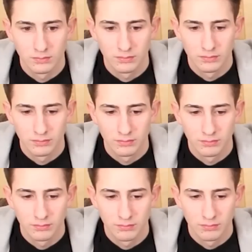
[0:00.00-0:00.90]

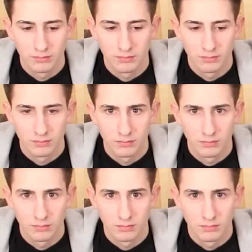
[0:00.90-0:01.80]

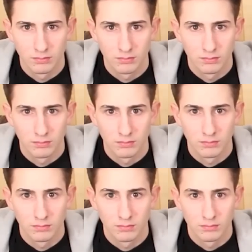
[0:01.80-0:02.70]

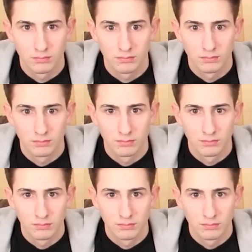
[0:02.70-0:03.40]
[no speech]